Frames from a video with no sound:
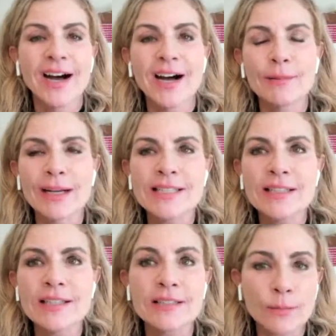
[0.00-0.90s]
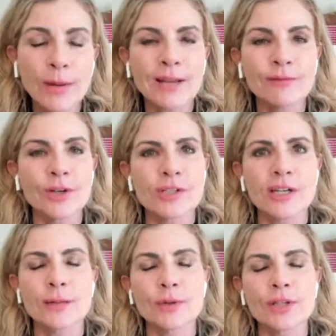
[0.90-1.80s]
I did the paid version a
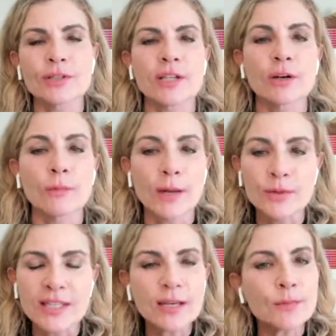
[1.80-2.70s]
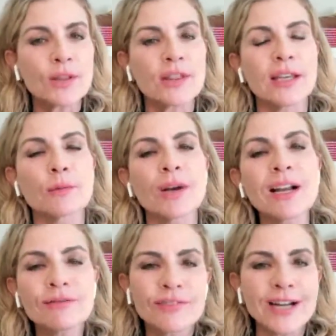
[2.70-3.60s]
couple years ago, and mine was empathy. And when
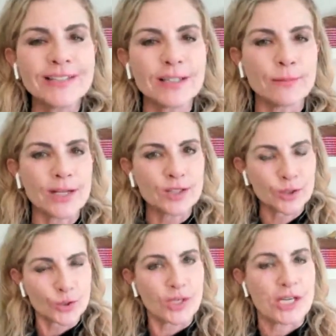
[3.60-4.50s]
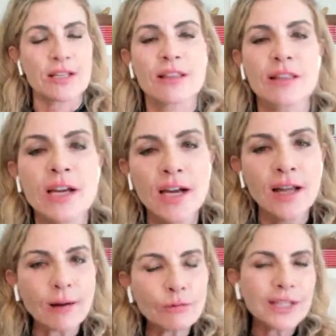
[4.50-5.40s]
I found out my strength,
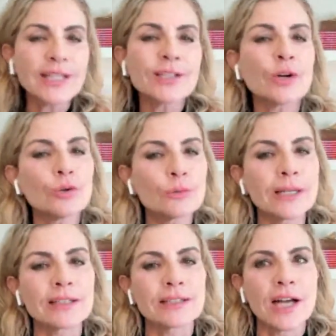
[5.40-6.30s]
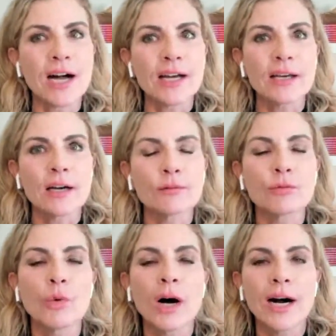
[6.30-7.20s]
that really told me a lot of
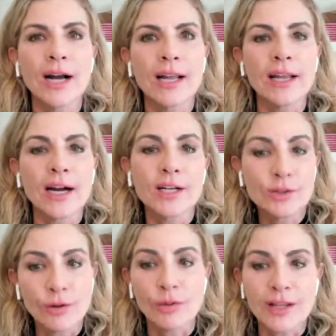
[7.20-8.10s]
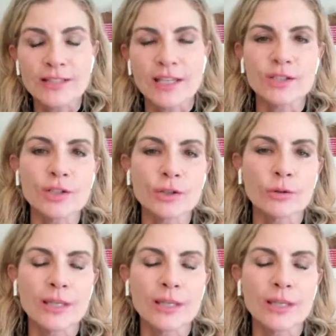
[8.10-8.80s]
why I do the things I do.